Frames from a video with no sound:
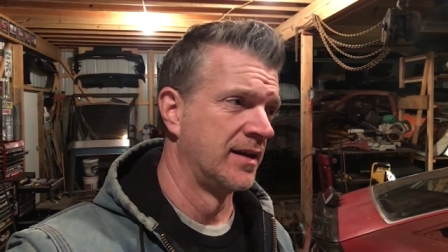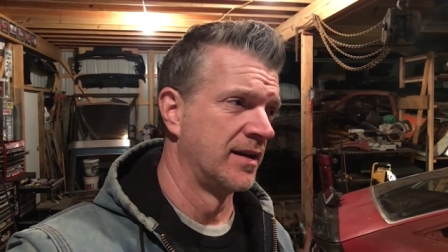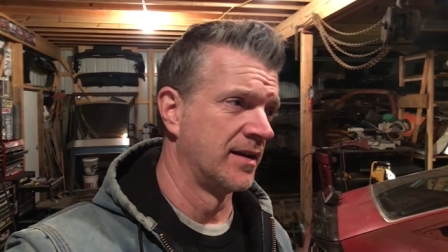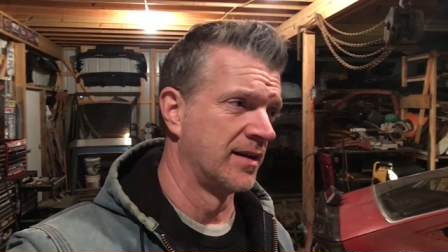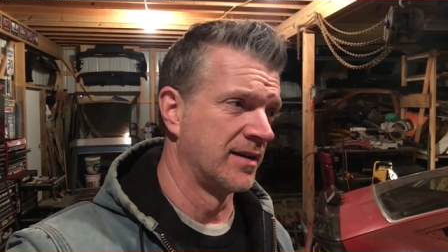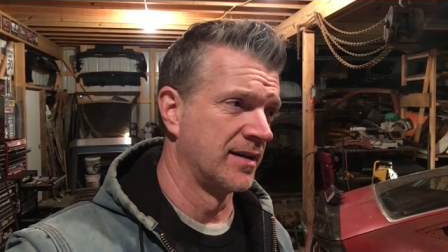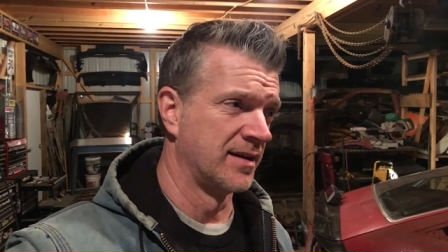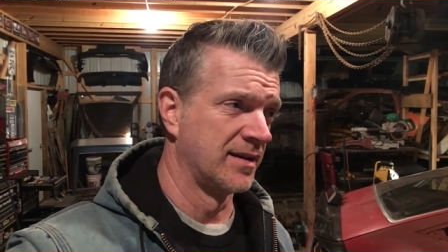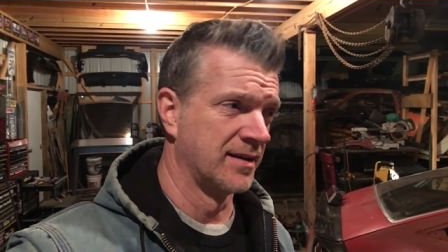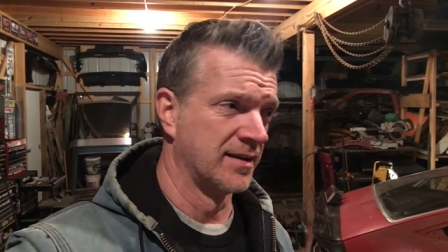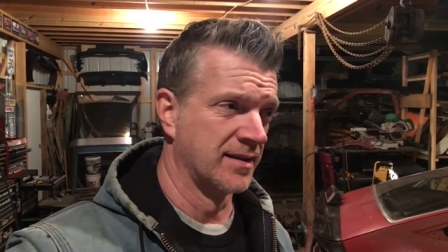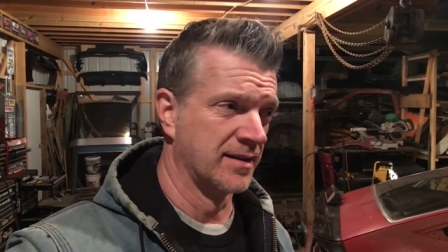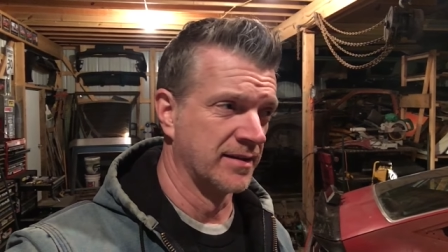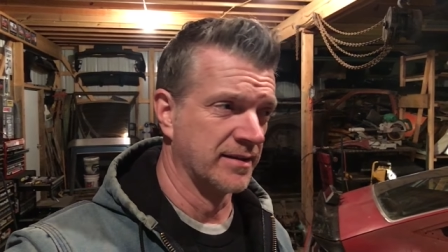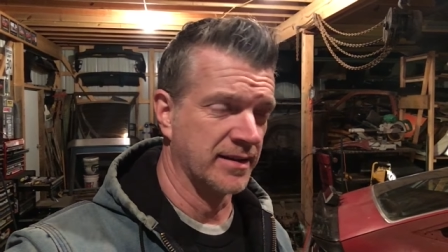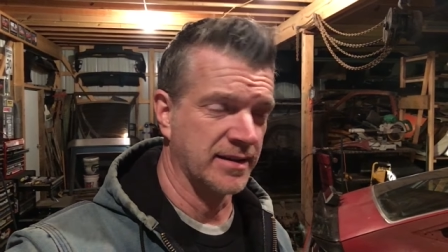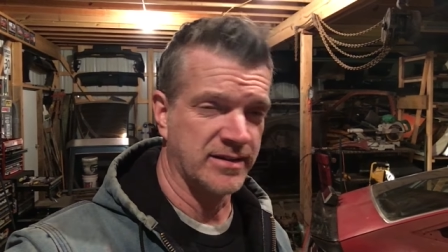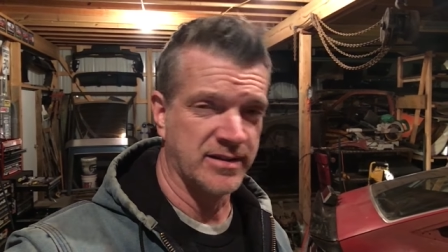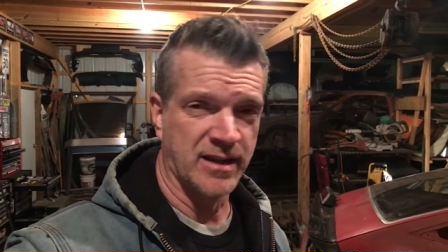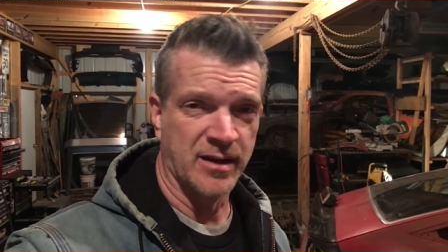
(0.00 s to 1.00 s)

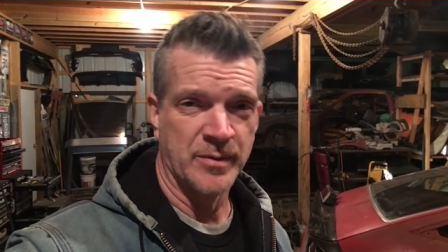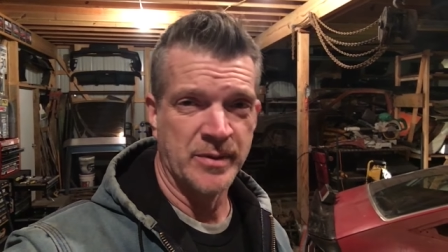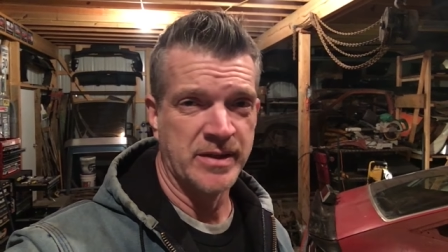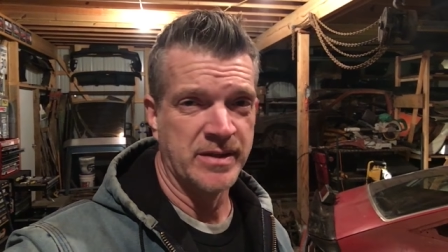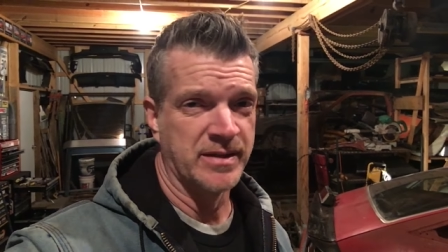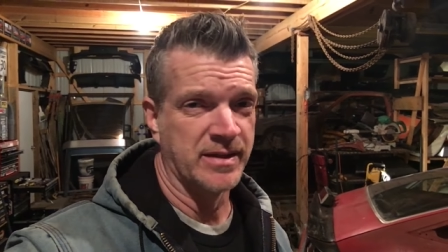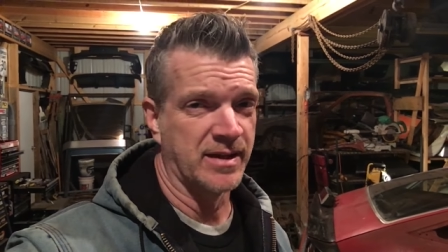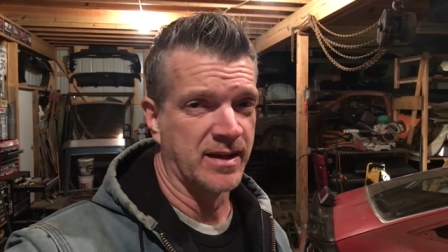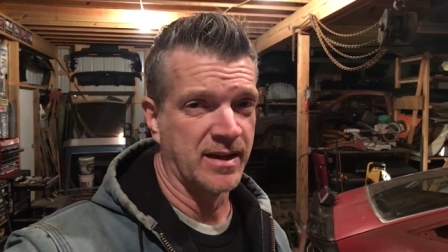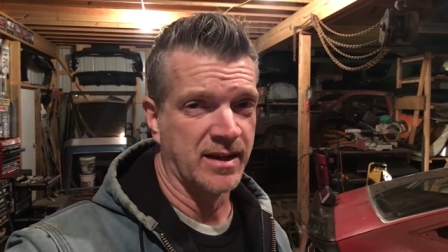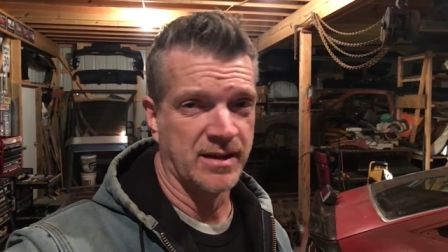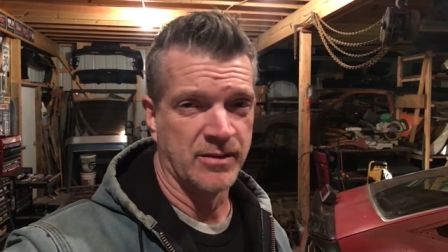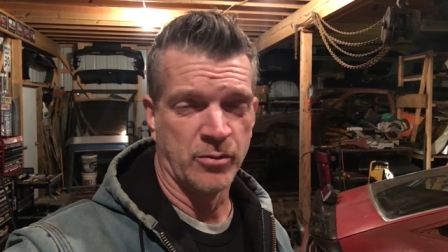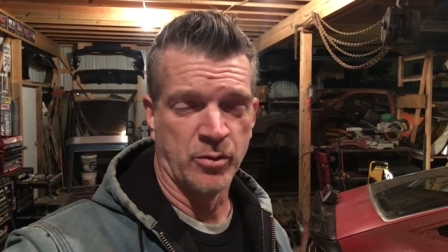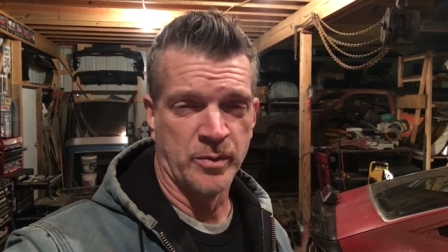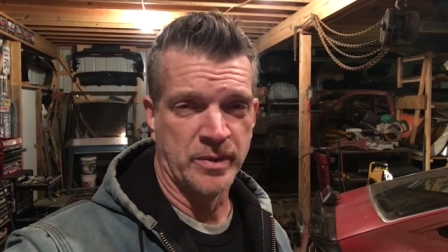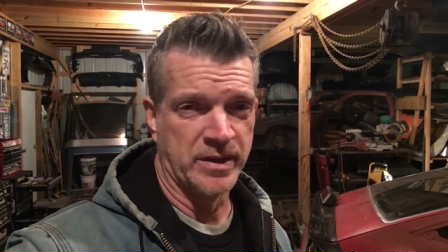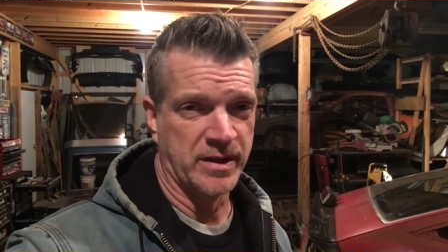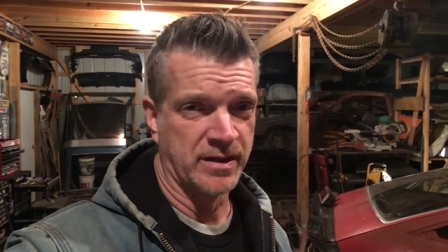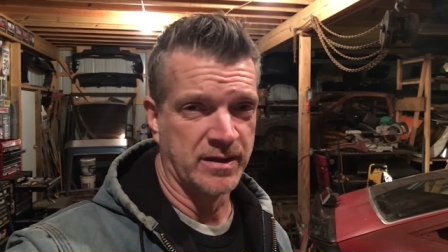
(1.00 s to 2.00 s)
They tell me that I will
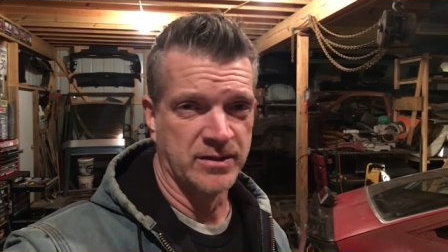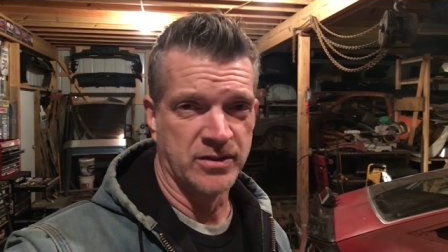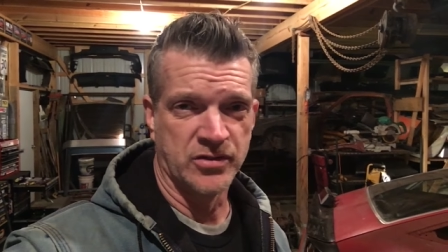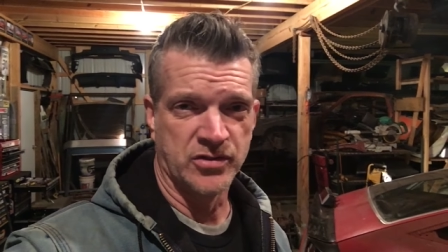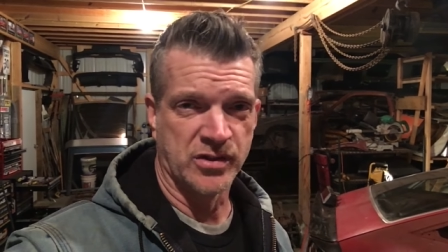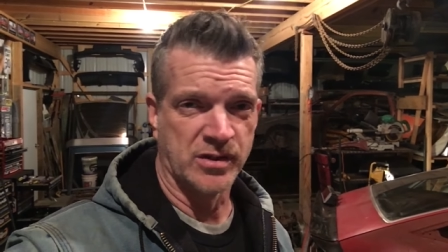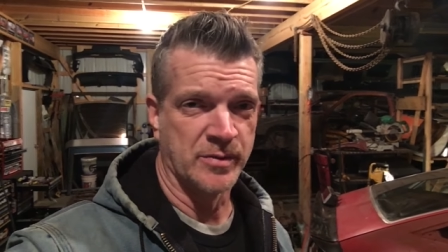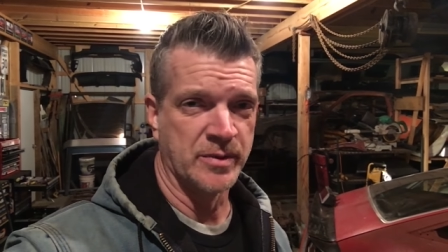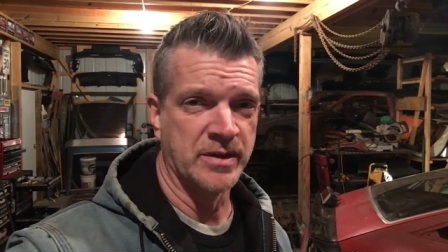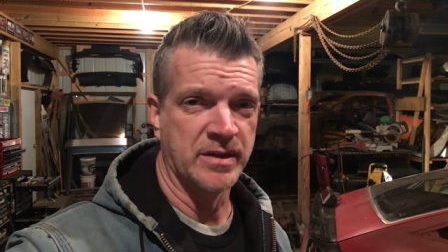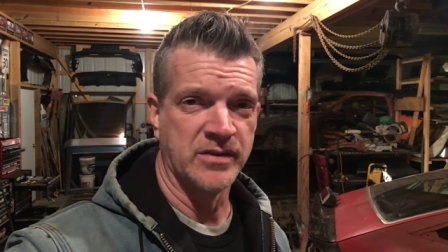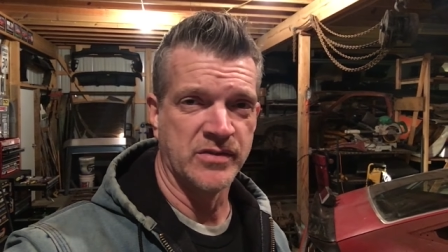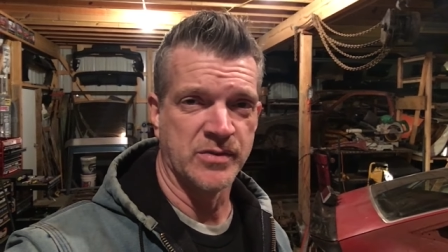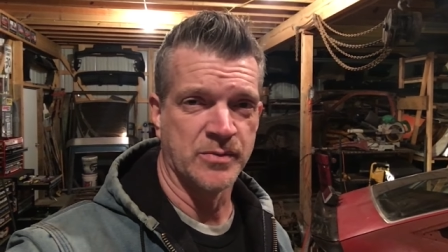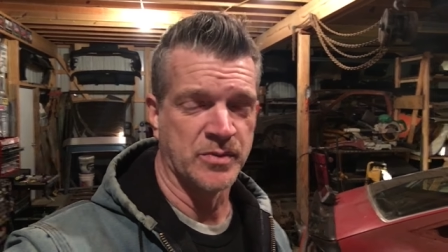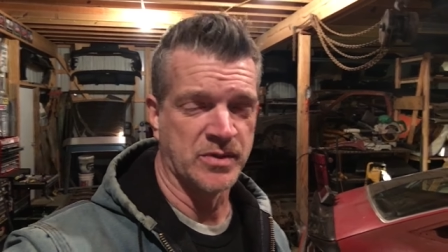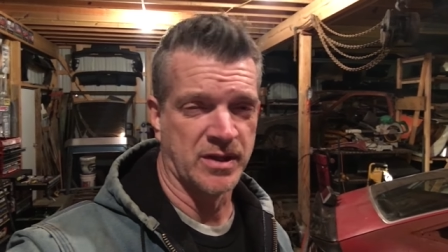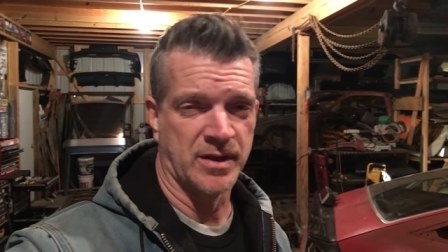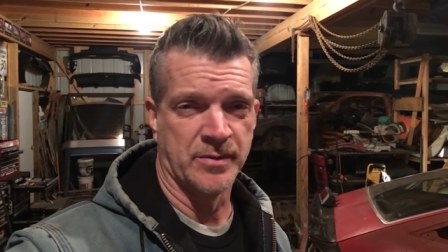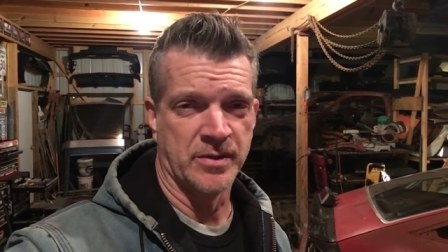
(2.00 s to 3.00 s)
be headed to Germany
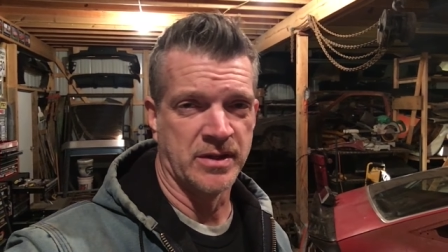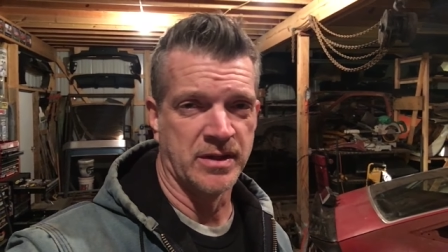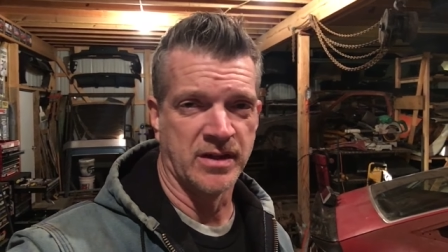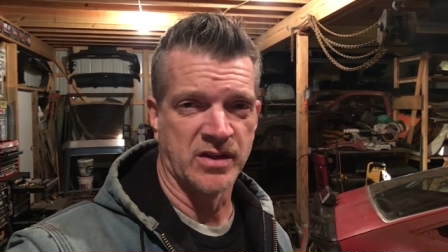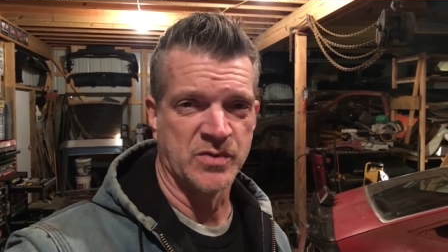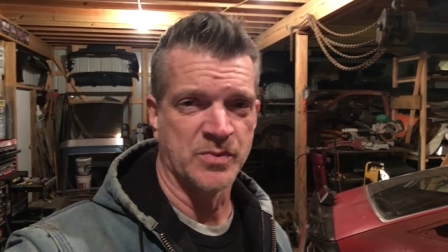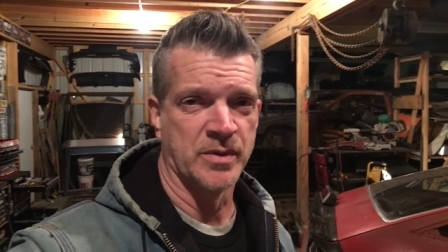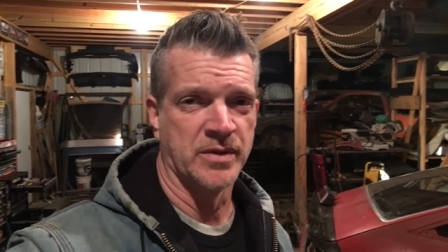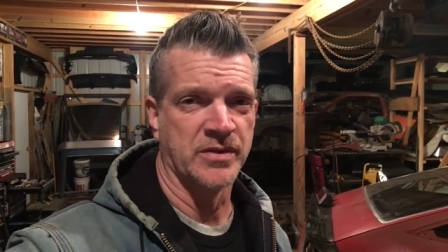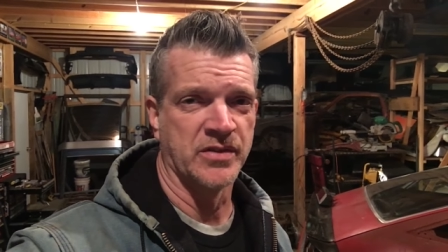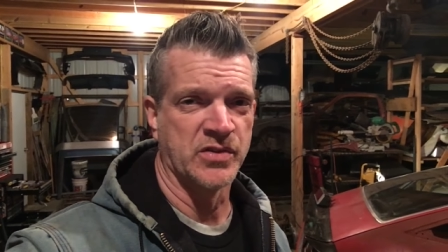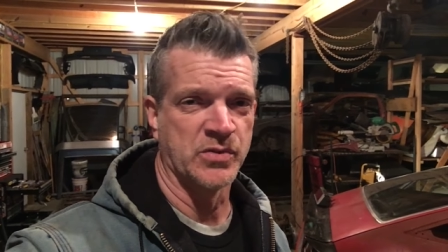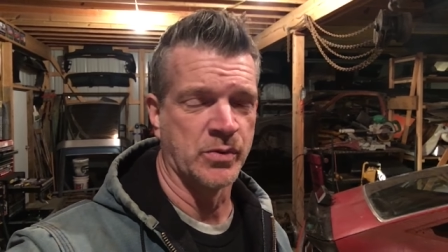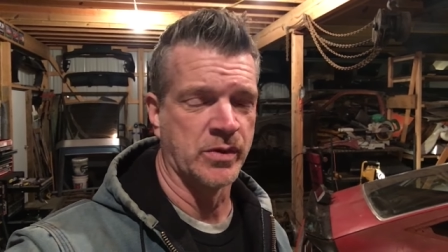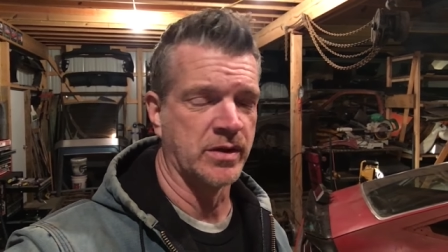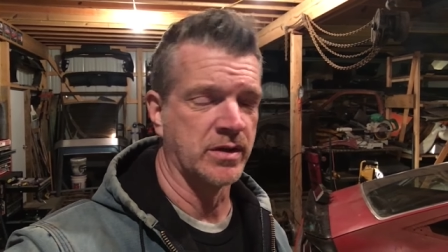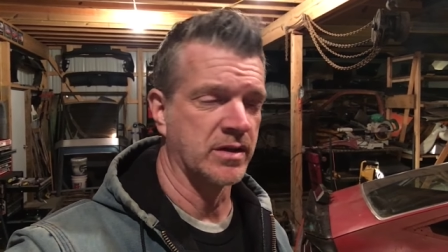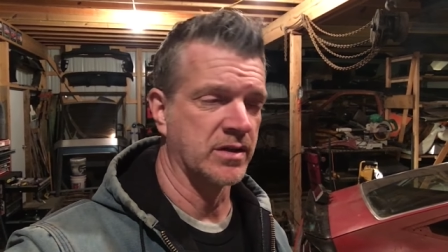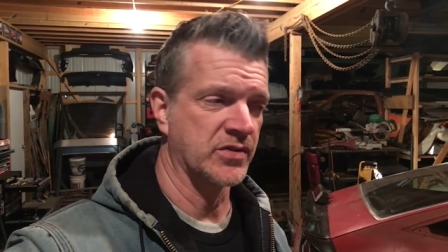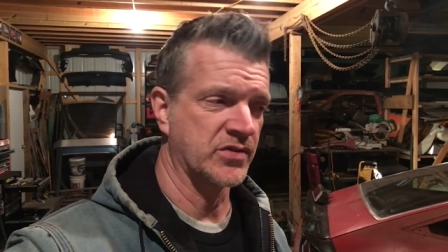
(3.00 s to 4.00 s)
sometime in the next month as
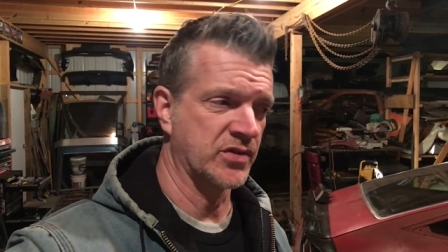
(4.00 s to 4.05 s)
well.